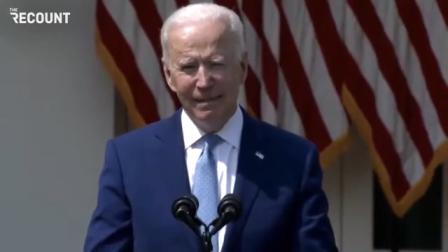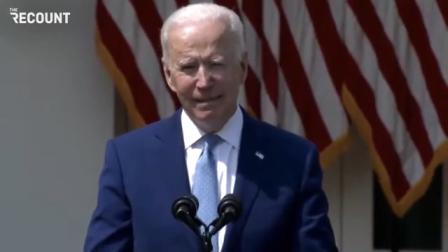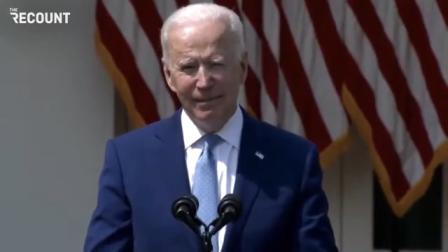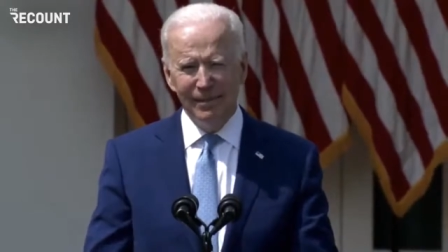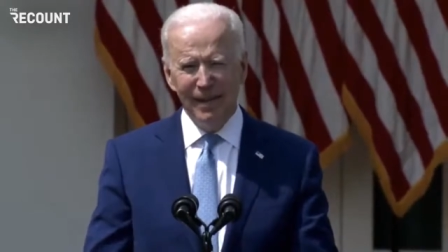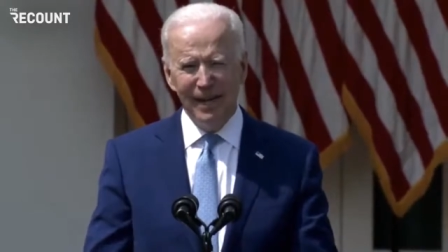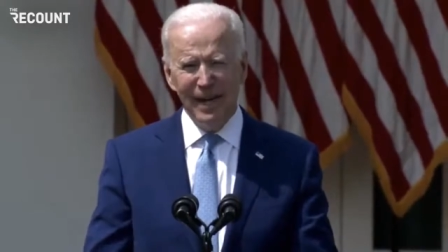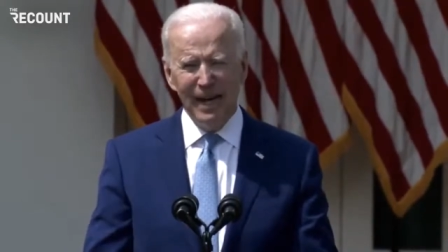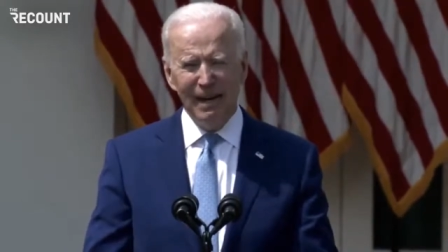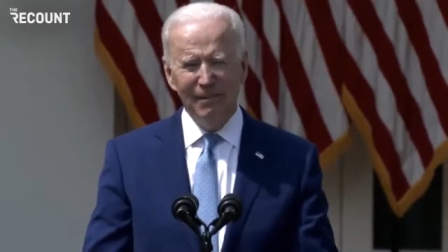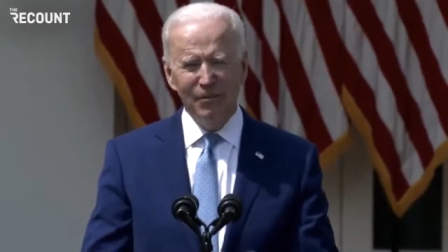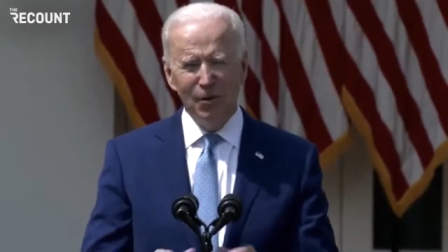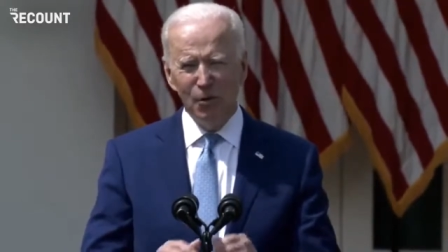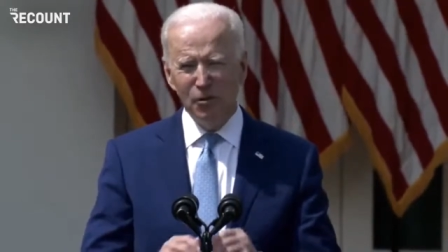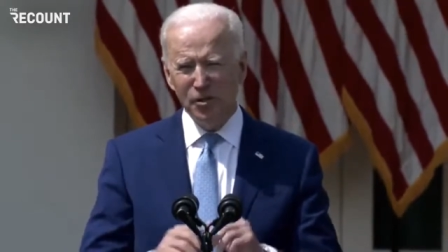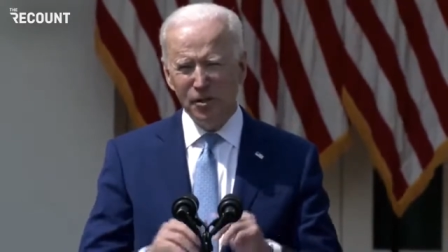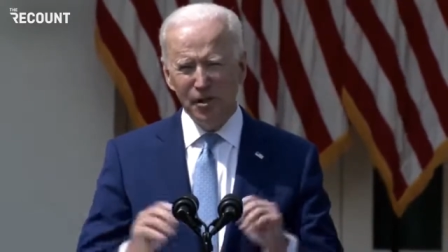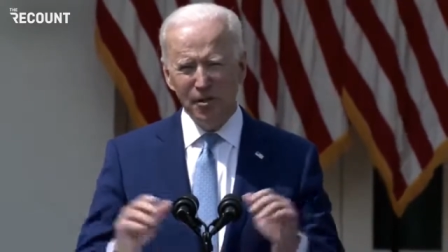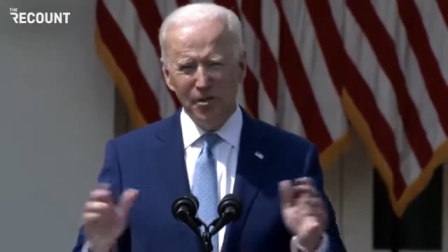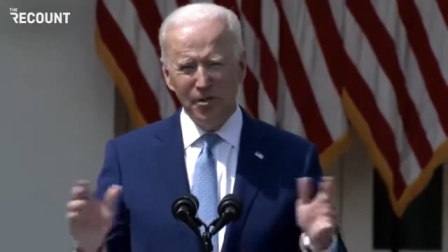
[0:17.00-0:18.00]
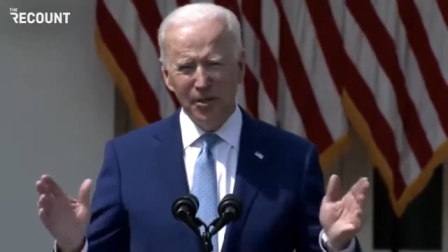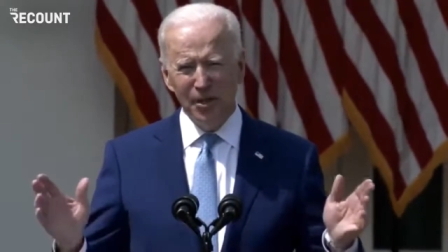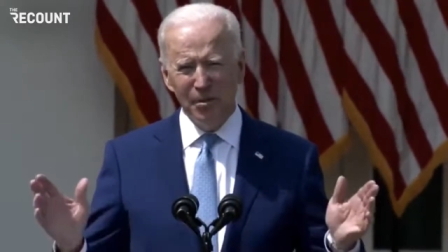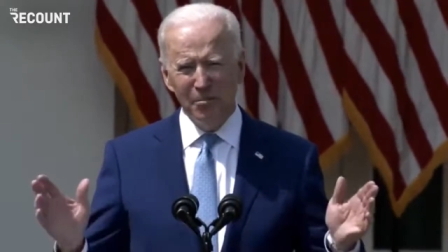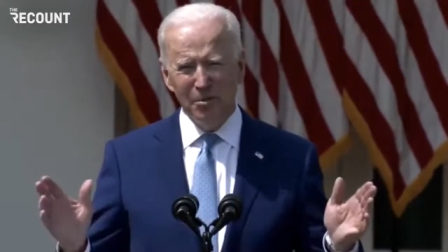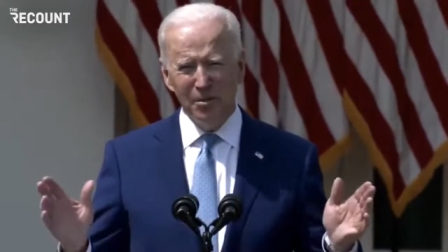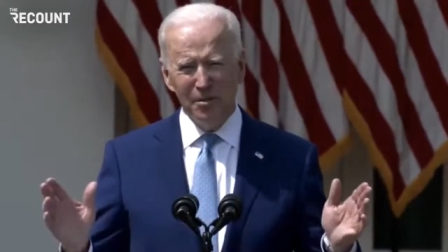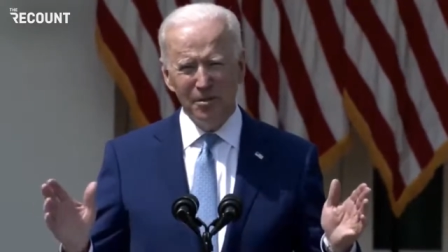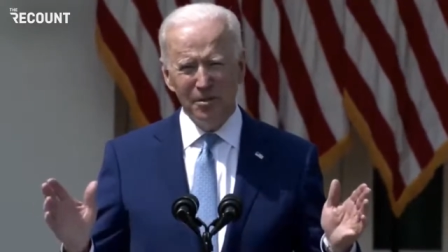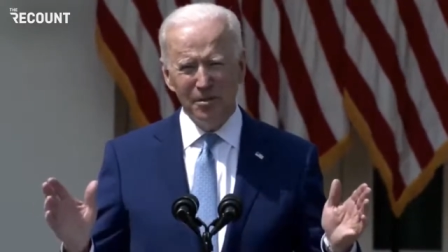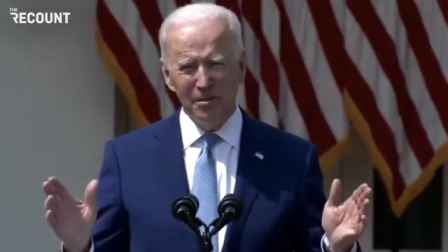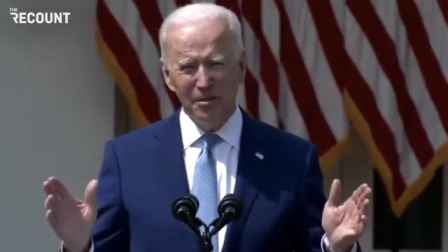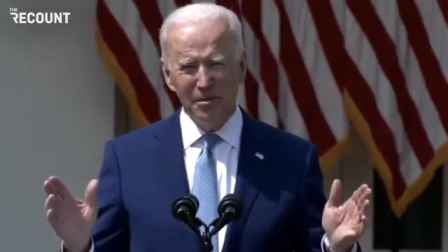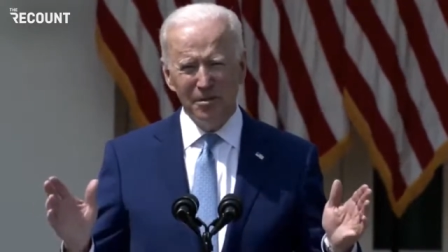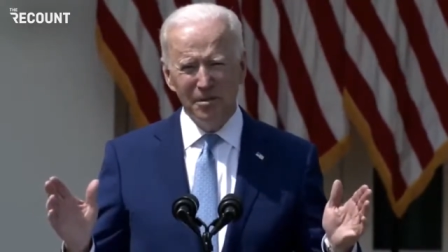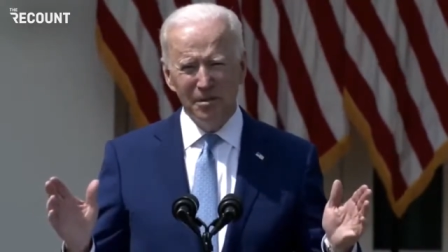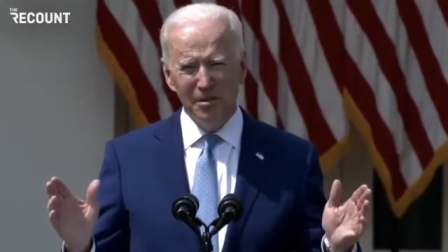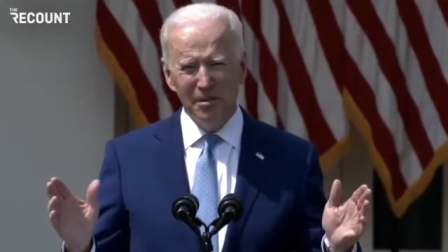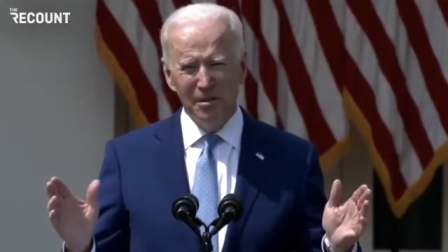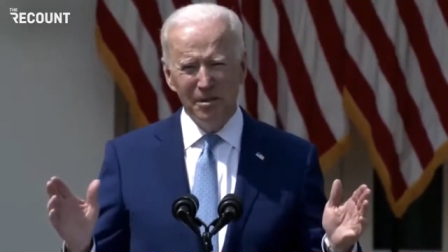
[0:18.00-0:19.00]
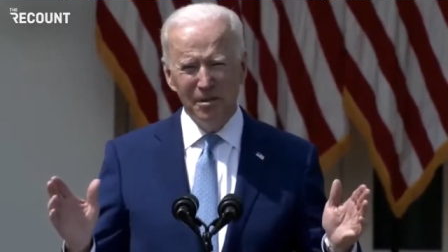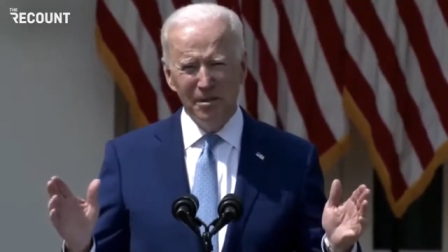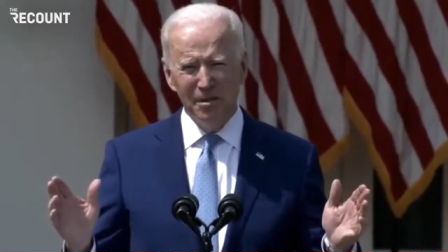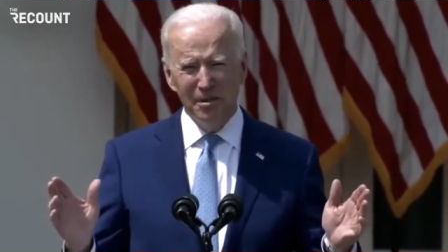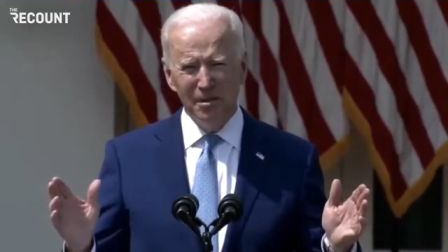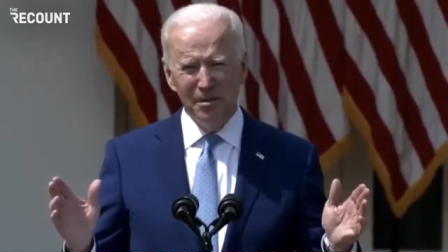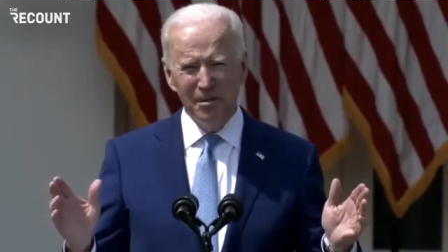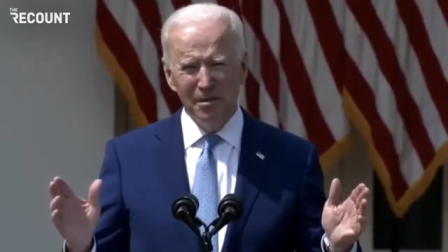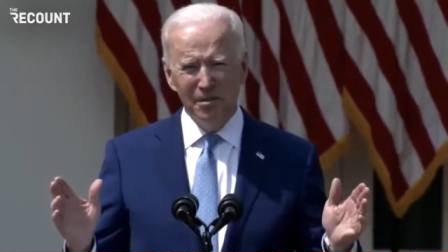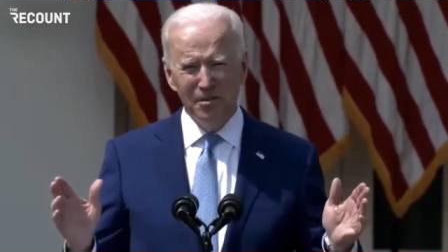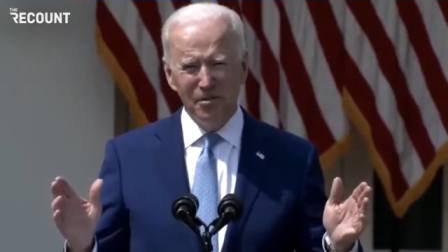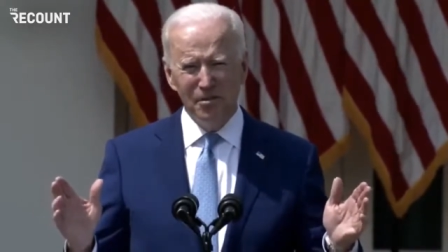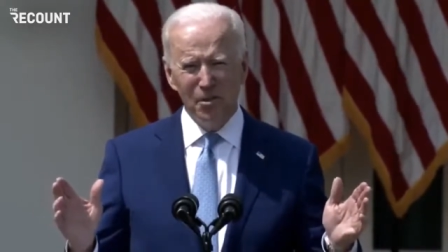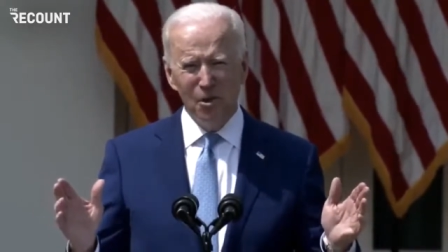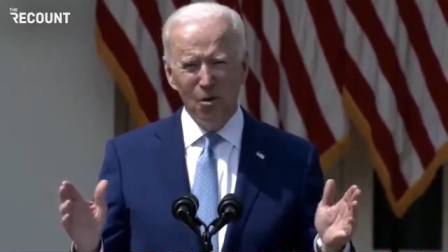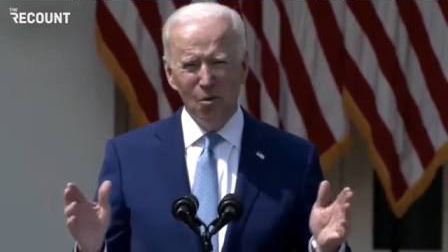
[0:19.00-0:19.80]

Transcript: They have no serial numbers. So